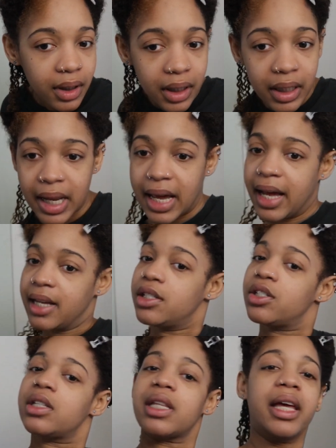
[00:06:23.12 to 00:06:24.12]

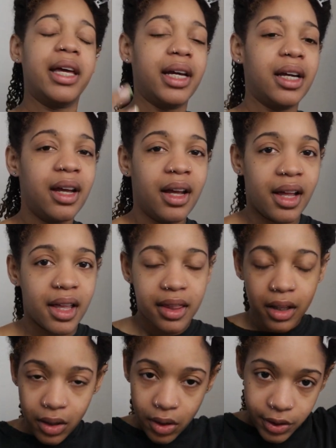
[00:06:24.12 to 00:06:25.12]
last like the
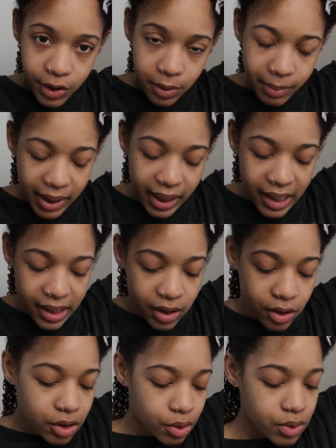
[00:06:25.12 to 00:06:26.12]
longer my hair
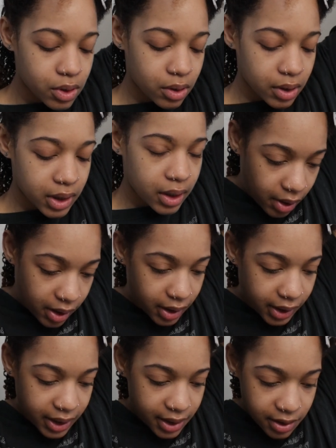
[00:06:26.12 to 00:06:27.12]
goes on.
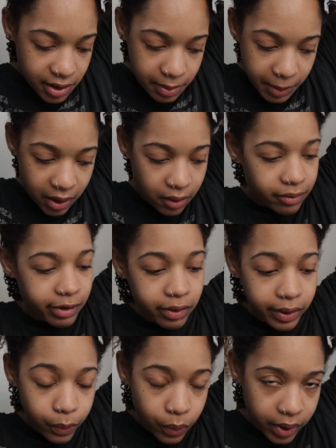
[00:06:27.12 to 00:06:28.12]
Product can smell
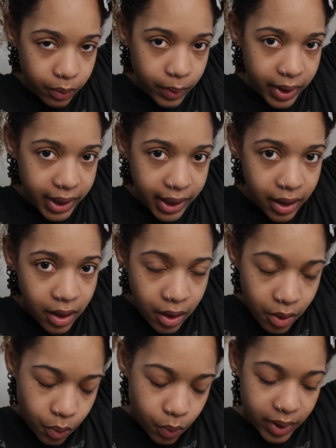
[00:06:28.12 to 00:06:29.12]
very one way
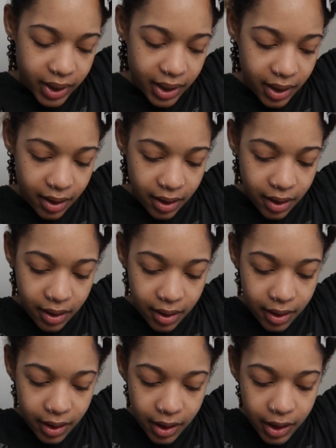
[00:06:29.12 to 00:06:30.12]
when
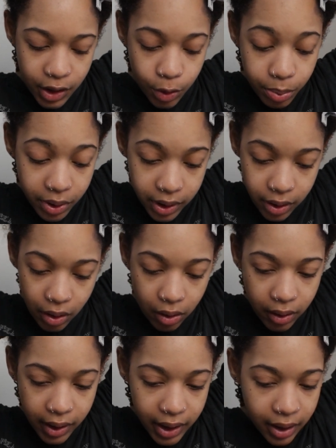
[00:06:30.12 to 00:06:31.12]
you put it
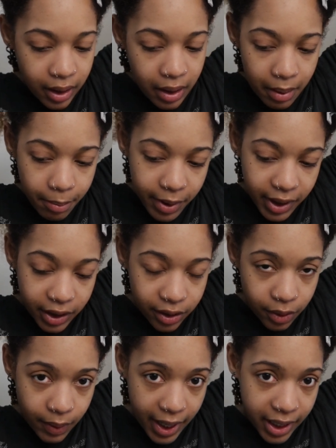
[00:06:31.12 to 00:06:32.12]
on, but you
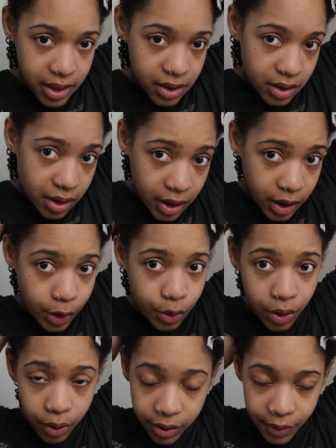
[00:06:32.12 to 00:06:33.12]
know, as you
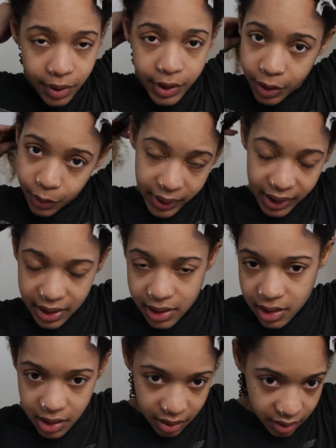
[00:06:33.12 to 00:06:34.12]
go throughout your week and
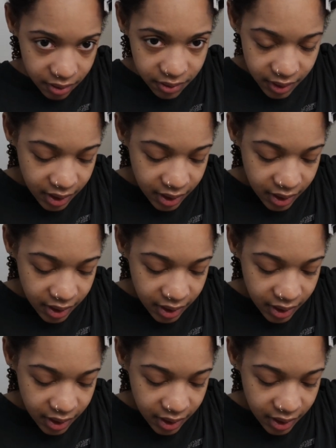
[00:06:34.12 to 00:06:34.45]
stuff,